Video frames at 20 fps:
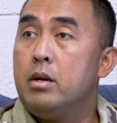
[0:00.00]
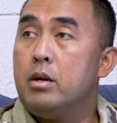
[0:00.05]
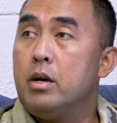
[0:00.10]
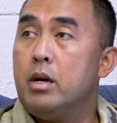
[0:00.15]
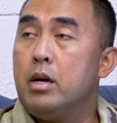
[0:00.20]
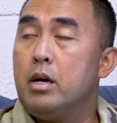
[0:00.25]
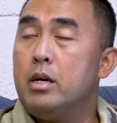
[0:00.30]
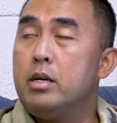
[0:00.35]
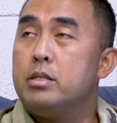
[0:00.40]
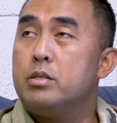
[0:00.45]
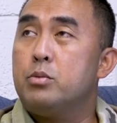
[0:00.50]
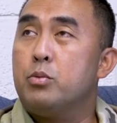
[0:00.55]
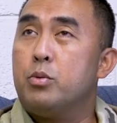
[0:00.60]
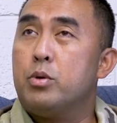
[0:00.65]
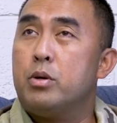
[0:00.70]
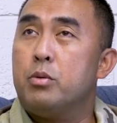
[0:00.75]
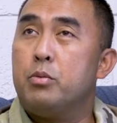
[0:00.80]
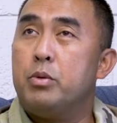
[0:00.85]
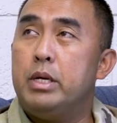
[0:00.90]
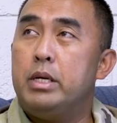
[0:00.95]
Uh, it's
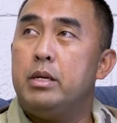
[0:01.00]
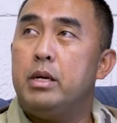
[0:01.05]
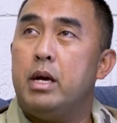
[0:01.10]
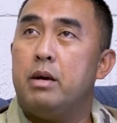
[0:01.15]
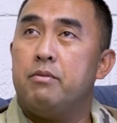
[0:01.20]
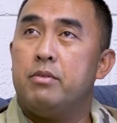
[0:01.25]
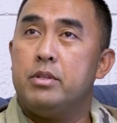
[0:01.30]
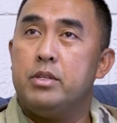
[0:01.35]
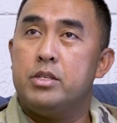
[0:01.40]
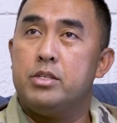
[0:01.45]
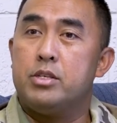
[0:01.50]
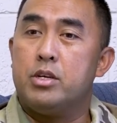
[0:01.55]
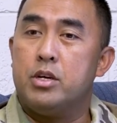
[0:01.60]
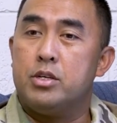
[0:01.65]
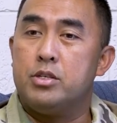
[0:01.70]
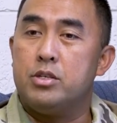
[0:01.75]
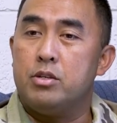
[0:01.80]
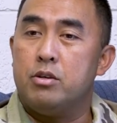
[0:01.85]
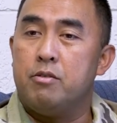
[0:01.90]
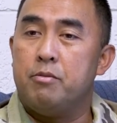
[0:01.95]
where we have a
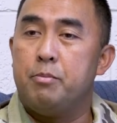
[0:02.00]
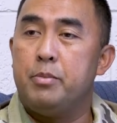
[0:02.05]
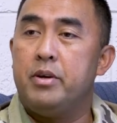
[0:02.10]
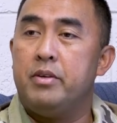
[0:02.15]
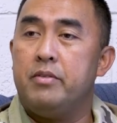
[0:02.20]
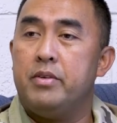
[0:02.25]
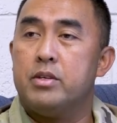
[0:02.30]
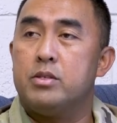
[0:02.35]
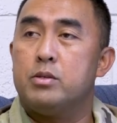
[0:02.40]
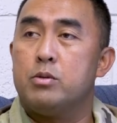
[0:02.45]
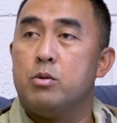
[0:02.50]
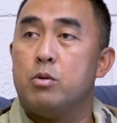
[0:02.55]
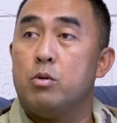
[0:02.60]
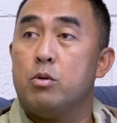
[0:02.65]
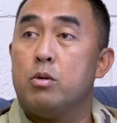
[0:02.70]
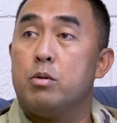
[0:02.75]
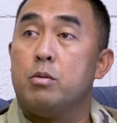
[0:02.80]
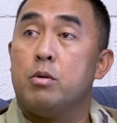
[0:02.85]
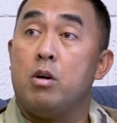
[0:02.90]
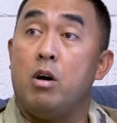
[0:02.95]
discussion of previous
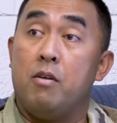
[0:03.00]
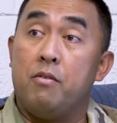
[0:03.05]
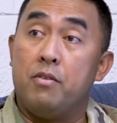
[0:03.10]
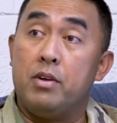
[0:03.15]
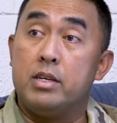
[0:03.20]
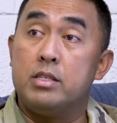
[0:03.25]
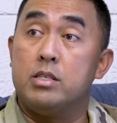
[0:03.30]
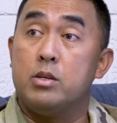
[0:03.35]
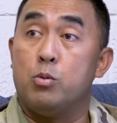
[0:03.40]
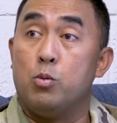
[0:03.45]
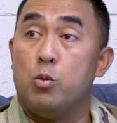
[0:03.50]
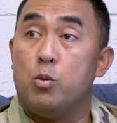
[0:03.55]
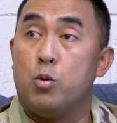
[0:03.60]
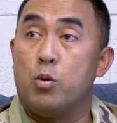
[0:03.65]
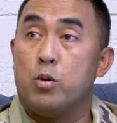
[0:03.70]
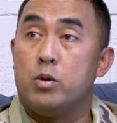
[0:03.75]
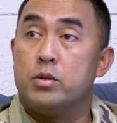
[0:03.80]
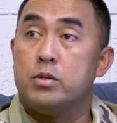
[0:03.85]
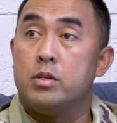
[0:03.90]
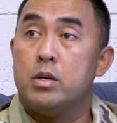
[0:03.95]
conflicts and
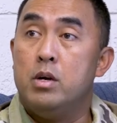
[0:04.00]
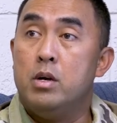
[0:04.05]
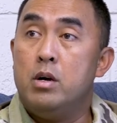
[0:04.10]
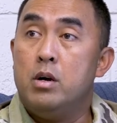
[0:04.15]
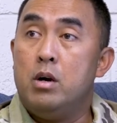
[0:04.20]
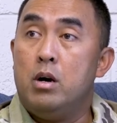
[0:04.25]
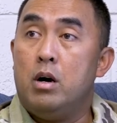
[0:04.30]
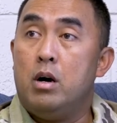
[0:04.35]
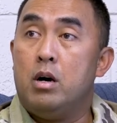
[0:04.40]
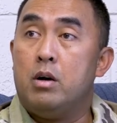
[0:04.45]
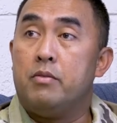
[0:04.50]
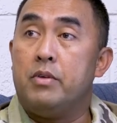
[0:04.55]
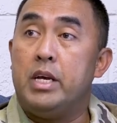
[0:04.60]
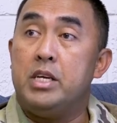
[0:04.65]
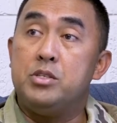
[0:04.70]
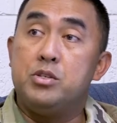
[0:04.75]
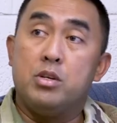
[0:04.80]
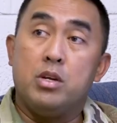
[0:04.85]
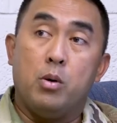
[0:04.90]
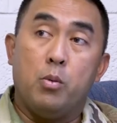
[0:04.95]
wars, of
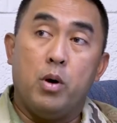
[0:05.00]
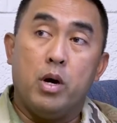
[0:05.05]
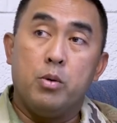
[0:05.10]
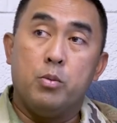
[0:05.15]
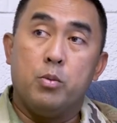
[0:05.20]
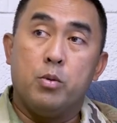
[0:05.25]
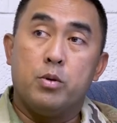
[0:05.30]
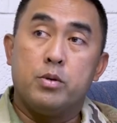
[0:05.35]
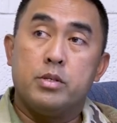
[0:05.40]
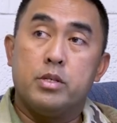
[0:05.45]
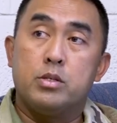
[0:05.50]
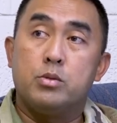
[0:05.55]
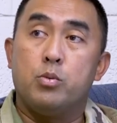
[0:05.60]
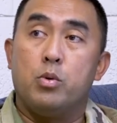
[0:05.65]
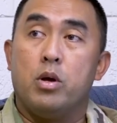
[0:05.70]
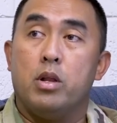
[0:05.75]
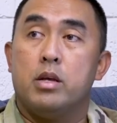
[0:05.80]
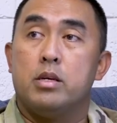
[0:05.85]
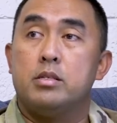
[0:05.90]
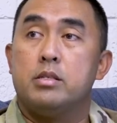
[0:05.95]
ancient Hawaiian wars as
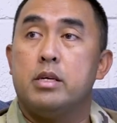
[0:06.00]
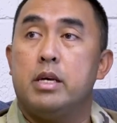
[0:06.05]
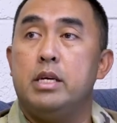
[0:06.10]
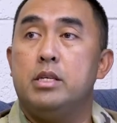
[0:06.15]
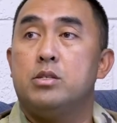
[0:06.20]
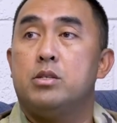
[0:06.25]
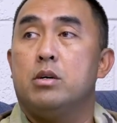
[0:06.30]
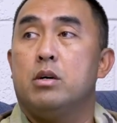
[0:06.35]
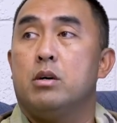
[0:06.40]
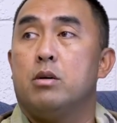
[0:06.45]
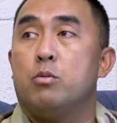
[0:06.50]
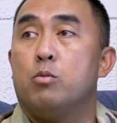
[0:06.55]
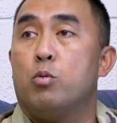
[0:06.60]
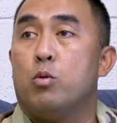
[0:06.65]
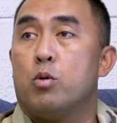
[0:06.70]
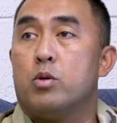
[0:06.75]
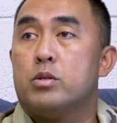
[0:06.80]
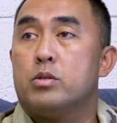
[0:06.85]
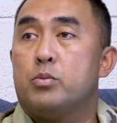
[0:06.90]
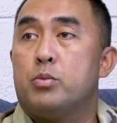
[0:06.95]
well as uh,
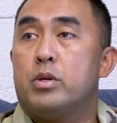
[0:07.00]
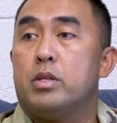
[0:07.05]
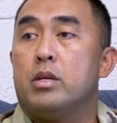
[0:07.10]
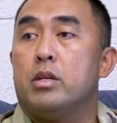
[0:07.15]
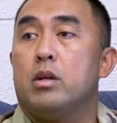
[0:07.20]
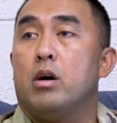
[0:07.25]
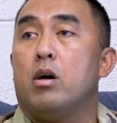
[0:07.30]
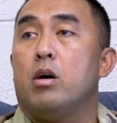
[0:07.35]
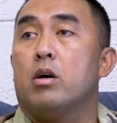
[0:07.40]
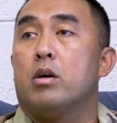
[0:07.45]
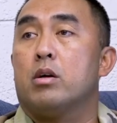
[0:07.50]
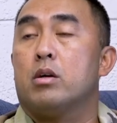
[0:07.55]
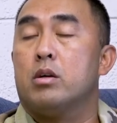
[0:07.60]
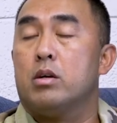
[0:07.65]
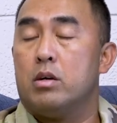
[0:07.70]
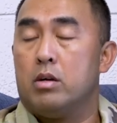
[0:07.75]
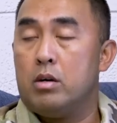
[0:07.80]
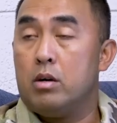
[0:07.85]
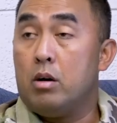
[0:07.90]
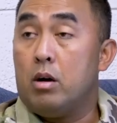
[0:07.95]
wars within our
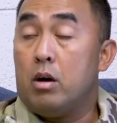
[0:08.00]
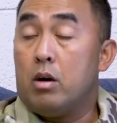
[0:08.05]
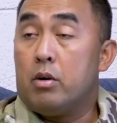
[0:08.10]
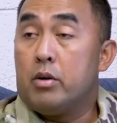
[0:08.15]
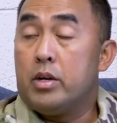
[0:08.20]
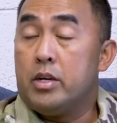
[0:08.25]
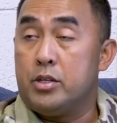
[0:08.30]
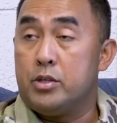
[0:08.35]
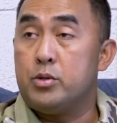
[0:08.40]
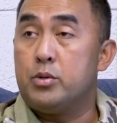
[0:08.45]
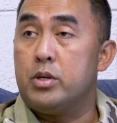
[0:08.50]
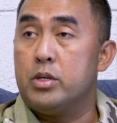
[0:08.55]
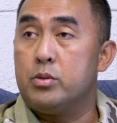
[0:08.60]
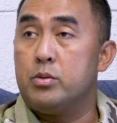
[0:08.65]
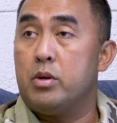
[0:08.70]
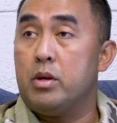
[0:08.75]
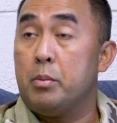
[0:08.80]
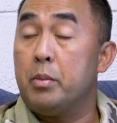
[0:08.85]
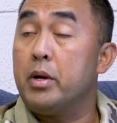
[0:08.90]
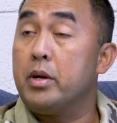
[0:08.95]
our history as
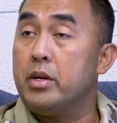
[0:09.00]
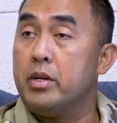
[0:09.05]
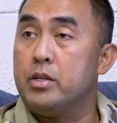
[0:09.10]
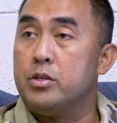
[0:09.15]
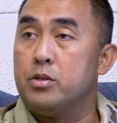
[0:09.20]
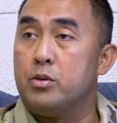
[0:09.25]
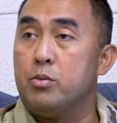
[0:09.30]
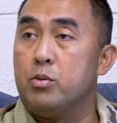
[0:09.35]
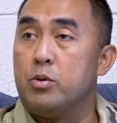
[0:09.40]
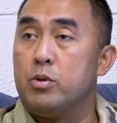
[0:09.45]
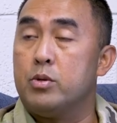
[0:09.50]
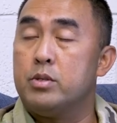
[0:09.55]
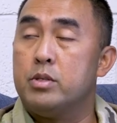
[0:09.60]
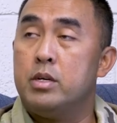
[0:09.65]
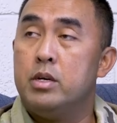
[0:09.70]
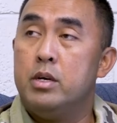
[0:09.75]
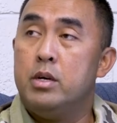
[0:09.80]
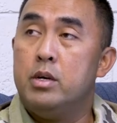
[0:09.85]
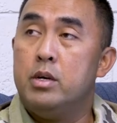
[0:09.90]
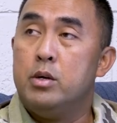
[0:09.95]
well, American history wars.
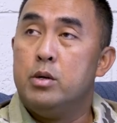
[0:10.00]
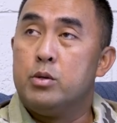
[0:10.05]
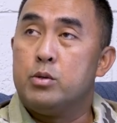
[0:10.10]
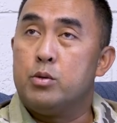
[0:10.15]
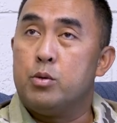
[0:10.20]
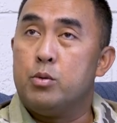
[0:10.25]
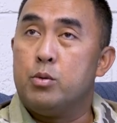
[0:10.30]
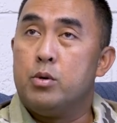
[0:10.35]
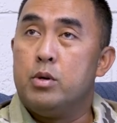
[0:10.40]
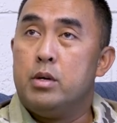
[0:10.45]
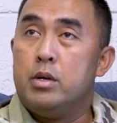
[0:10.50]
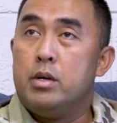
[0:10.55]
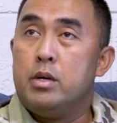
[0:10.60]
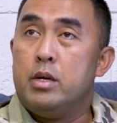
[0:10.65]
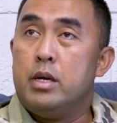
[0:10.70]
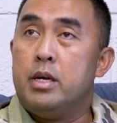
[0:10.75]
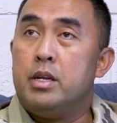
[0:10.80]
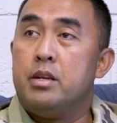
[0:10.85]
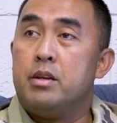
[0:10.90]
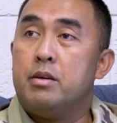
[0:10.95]
So
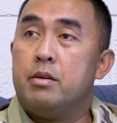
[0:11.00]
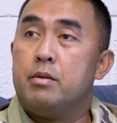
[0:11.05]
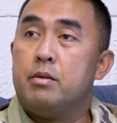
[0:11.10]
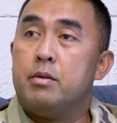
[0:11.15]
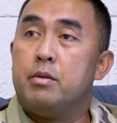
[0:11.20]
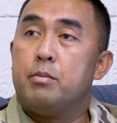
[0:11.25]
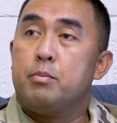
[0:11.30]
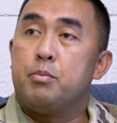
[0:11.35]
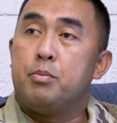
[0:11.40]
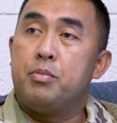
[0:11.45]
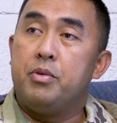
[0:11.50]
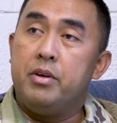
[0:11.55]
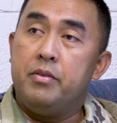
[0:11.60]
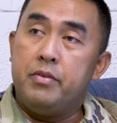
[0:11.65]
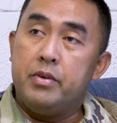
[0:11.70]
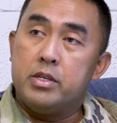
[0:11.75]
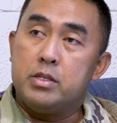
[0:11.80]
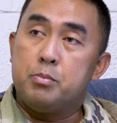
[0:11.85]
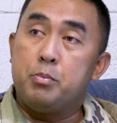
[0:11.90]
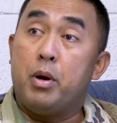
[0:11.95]
in the
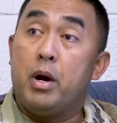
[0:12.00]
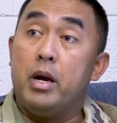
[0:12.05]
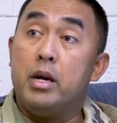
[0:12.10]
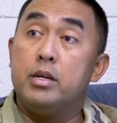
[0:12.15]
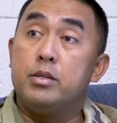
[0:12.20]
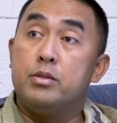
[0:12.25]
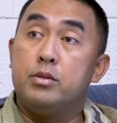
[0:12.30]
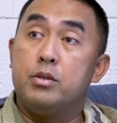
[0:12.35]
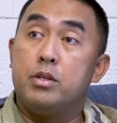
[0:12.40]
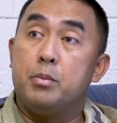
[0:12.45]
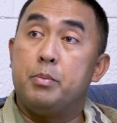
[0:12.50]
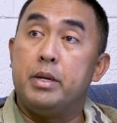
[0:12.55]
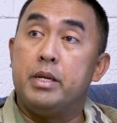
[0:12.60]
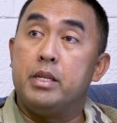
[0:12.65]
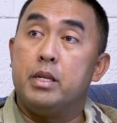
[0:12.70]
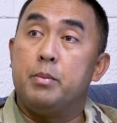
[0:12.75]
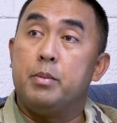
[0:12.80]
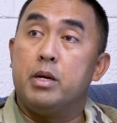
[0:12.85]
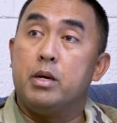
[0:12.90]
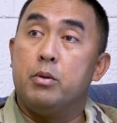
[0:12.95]
previous prior to the
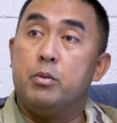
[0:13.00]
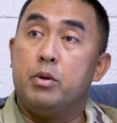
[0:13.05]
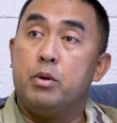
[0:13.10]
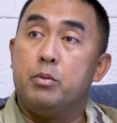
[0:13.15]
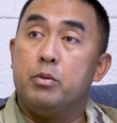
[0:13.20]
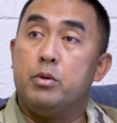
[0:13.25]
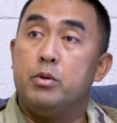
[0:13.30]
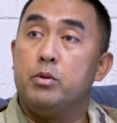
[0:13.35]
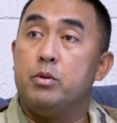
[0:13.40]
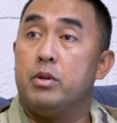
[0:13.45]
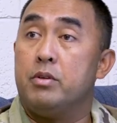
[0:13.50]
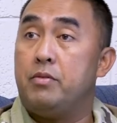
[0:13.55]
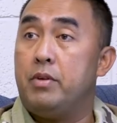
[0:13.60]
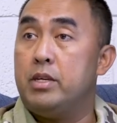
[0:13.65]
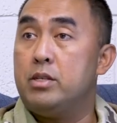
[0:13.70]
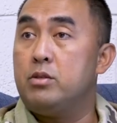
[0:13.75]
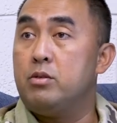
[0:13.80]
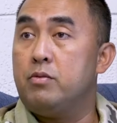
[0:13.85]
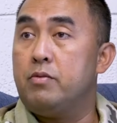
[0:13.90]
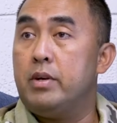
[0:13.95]
pandemic we would do it
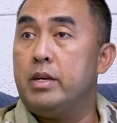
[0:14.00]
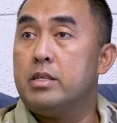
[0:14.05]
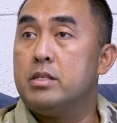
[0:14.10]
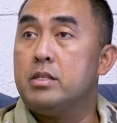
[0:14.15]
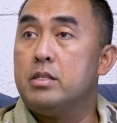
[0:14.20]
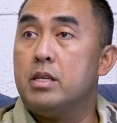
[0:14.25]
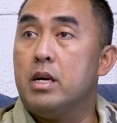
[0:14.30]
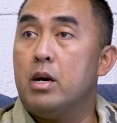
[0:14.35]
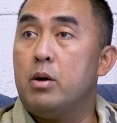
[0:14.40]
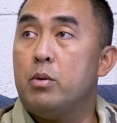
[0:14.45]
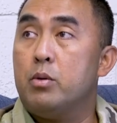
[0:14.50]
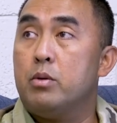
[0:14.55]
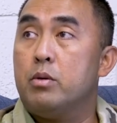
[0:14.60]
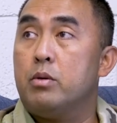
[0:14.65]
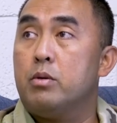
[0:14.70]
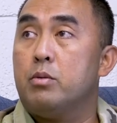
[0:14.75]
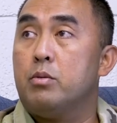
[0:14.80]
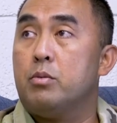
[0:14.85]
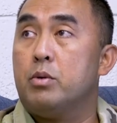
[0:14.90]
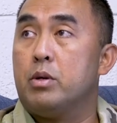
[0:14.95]
face to face now
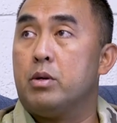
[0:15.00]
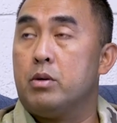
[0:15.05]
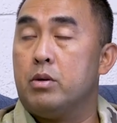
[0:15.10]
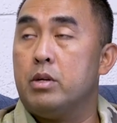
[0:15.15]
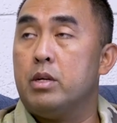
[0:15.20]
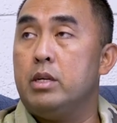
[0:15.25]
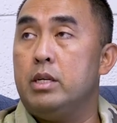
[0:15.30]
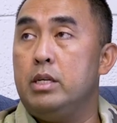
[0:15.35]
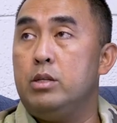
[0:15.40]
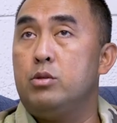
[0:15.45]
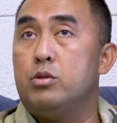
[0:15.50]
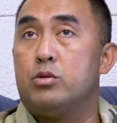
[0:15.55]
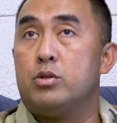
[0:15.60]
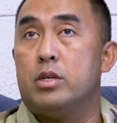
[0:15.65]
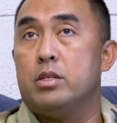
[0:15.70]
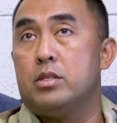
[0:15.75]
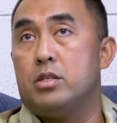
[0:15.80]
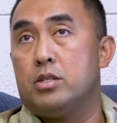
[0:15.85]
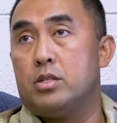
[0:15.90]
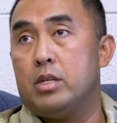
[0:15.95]
we're going to need to
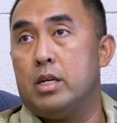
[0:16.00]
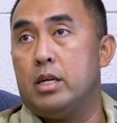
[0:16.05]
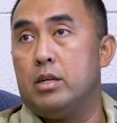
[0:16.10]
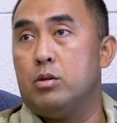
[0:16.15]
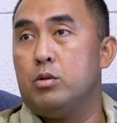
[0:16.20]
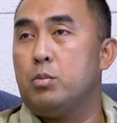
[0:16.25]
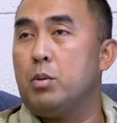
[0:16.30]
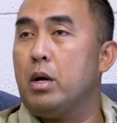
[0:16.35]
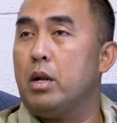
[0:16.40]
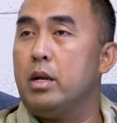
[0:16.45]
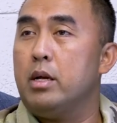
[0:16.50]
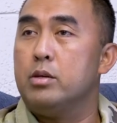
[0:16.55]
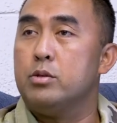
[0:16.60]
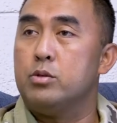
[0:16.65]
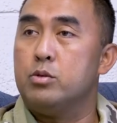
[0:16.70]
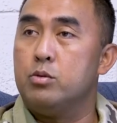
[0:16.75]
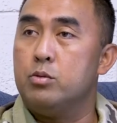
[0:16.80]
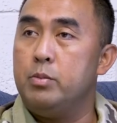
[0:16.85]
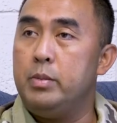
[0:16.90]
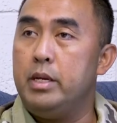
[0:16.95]
transition that into probably a
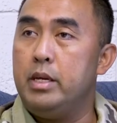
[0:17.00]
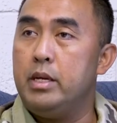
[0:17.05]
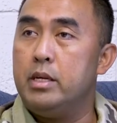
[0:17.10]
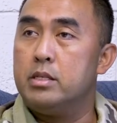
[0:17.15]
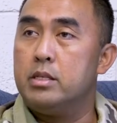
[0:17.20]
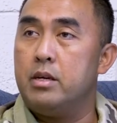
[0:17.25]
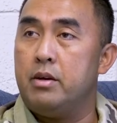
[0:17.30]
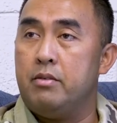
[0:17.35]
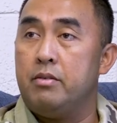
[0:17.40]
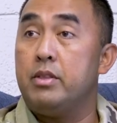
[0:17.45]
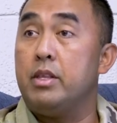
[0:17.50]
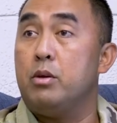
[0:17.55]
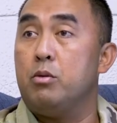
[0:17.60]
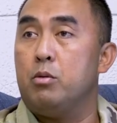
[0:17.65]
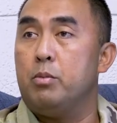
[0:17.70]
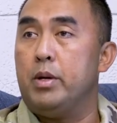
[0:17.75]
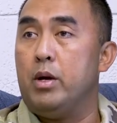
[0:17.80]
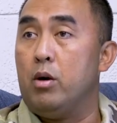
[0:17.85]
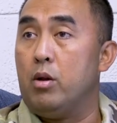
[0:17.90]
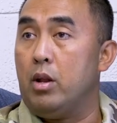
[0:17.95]
zoom meeting so everything
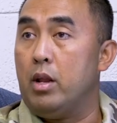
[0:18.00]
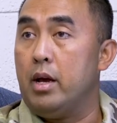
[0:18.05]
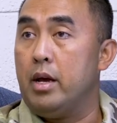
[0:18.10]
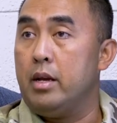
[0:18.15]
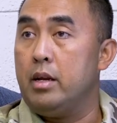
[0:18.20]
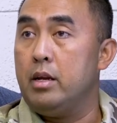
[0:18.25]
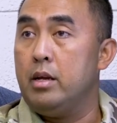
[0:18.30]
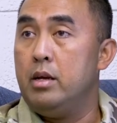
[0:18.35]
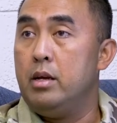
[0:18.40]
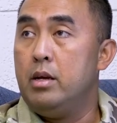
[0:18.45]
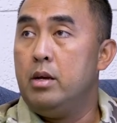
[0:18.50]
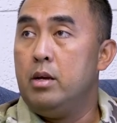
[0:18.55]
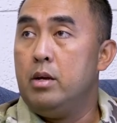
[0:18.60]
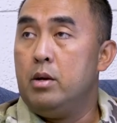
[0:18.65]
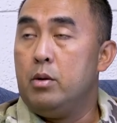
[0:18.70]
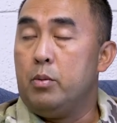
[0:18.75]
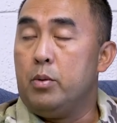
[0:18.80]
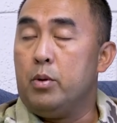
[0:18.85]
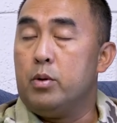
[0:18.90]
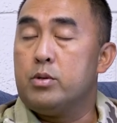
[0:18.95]
will be online we